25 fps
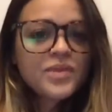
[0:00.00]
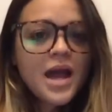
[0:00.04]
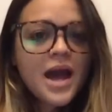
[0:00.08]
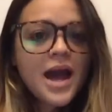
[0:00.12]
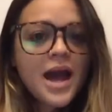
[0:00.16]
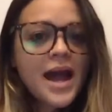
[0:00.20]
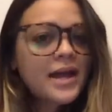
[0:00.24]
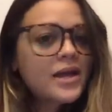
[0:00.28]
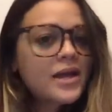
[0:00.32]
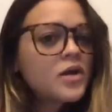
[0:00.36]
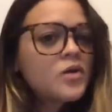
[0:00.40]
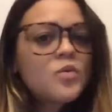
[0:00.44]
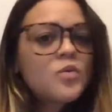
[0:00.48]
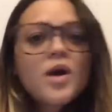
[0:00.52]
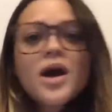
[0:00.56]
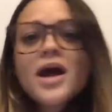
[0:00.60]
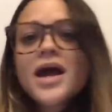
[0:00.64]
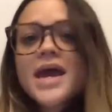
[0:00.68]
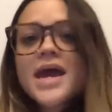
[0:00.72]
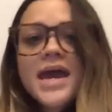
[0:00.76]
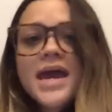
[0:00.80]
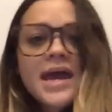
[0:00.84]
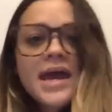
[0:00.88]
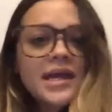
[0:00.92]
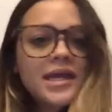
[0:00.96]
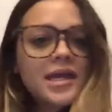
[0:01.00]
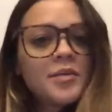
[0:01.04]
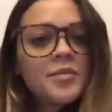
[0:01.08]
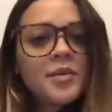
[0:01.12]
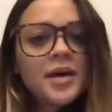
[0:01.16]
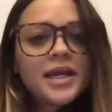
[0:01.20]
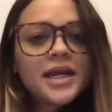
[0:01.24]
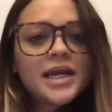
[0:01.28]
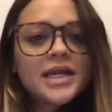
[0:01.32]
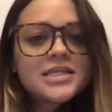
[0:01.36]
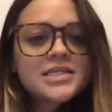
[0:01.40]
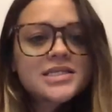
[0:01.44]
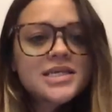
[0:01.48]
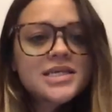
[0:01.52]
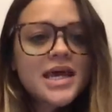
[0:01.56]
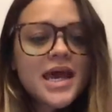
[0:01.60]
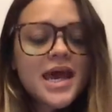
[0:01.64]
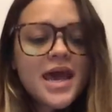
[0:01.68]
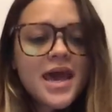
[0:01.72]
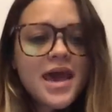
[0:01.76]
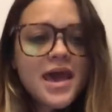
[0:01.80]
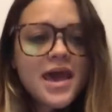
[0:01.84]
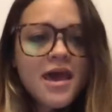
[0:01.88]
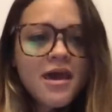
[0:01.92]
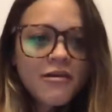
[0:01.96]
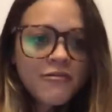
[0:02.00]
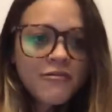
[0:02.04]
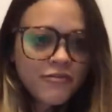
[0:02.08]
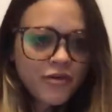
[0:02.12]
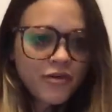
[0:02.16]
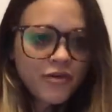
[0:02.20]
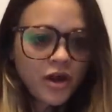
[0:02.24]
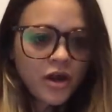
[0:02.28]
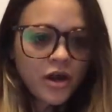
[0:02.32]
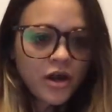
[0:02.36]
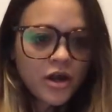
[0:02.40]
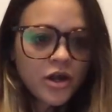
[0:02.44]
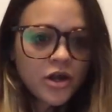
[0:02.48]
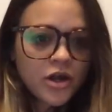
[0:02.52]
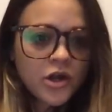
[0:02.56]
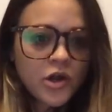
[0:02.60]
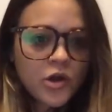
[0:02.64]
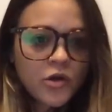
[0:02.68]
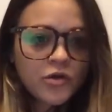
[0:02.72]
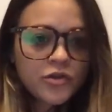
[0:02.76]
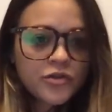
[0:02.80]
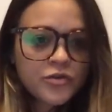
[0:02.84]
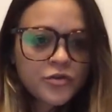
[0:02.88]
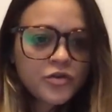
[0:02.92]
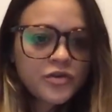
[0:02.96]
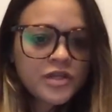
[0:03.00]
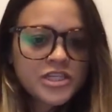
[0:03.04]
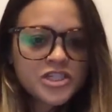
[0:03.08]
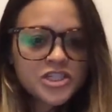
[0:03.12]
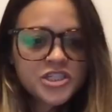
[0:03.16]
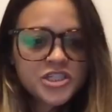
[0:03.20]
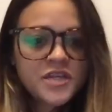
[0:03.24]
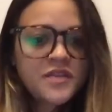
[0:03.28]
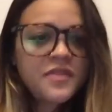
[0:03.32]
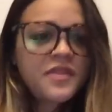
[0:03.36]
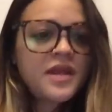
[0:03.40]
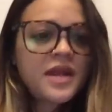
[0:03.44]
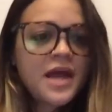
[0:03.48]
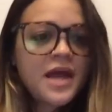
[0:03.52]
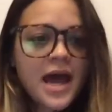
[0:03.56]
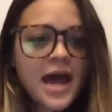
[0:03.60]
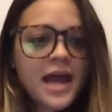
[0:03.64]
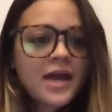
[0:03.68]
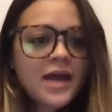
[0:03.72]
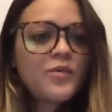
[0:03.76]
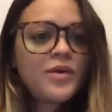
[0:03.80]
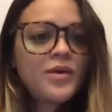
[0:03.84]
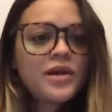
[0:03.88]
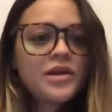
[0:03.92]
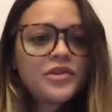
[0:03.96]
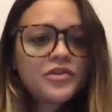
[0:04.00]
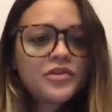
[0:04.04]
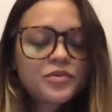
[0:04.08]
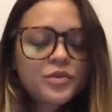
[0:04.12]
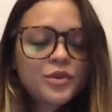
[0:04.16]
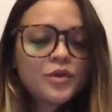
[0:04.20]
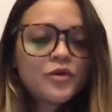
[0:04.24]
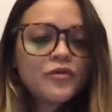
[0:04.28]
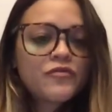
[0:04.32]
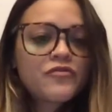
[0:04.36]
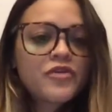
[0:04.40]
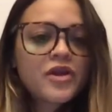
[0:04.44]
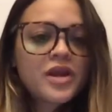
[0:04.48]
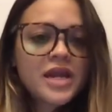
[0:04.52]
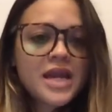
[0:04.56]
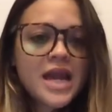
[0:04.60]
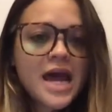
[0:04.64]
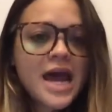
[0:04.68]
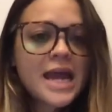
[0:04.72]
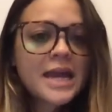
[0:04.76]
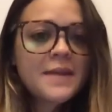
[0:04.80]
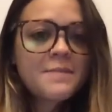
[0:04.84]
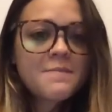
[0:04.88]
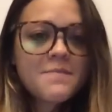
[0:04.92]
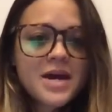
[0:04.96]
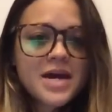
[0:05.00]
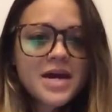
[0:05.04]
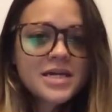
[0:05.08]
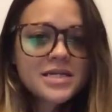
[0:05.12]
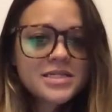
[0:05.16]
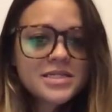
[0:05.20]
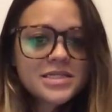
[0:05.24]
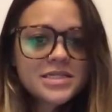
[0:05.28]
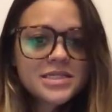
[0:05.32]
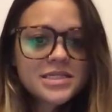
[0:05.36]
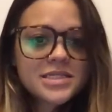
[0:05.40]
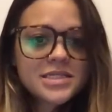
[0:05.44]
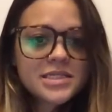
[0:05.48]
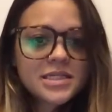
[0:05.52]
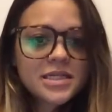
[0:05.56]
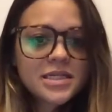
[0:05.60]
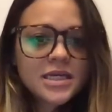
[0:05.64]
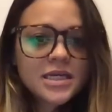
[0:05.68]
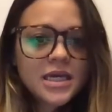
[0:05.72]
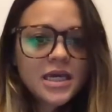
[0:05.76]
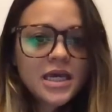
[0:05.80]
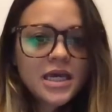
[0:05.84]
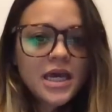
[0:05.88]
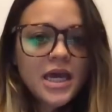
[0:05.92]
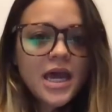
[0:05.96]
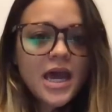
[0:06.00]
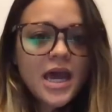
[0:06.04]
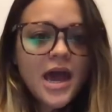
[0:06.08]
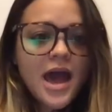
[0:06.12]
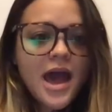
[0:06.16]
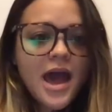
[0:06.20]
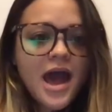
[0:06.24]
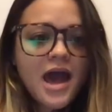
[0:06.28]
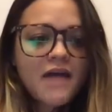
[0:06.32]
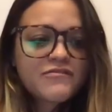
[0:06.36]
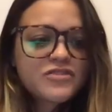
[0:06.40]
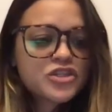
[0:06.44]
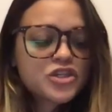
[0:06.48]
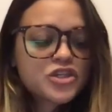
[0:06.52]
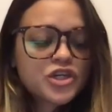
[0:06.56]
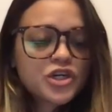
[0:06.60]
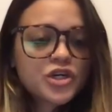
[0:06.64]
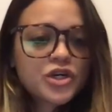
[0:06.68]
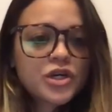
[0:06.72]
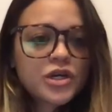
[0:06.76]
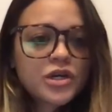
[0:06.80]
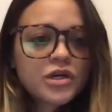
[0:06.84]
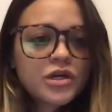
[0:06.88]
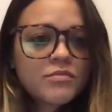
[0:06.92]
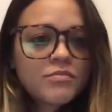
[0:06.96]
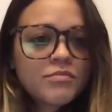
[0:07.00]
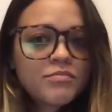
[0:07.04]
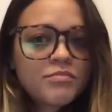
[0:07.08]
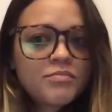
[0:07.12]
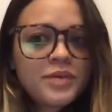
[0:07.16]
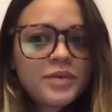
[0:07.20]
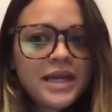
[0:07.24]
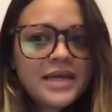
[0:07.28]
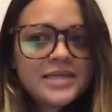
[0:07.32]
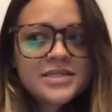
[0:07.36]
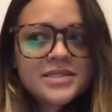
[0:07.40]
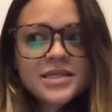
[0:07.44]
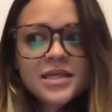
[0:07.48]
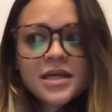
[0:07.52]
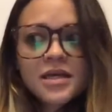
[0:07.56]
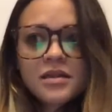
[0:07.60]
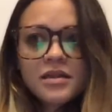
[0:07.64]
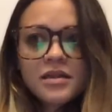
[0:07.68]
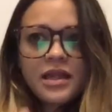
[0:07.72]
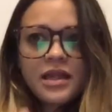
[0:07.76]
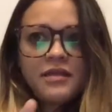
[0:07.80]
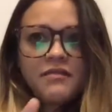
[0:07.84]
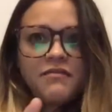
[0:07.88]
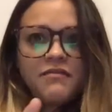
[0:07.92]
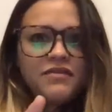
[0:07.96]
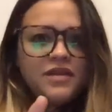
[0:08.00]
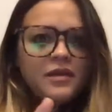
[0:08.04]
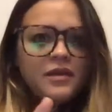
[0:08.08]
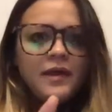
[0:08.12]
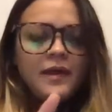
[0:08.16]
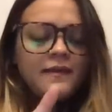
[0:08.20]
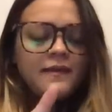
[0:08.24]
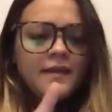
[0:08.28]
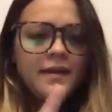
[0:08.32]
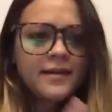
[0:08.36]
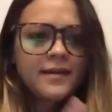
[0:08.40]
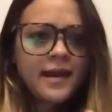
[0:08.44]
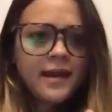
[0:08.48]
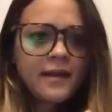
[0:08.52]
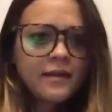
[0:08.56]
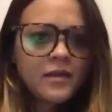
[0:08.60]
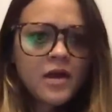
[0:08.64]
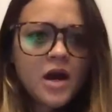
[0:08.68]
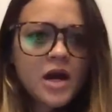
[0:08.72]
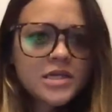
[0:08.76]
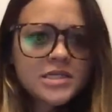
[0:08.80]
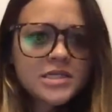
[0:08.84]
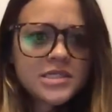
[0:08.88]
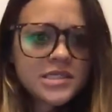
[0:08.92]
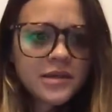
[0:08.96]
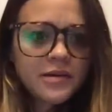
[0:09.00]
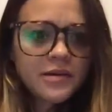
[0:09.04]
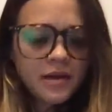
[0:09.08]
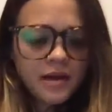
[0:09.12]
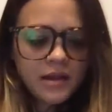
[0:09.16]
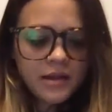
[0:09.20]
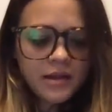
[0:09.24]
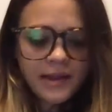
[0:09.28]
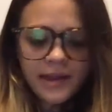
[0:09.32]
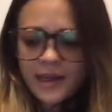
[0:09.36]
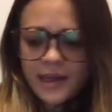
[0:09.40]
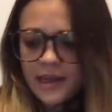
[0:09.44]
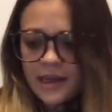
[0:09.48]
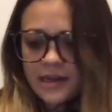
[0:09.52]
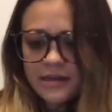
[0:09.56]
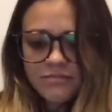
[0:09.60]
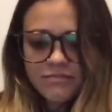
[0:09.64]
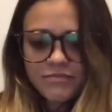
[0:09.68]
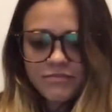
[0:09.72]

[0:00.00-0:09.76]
i don't want anybody to ever go through the shit that i went through for nine months after basically feeling like i lost a, like i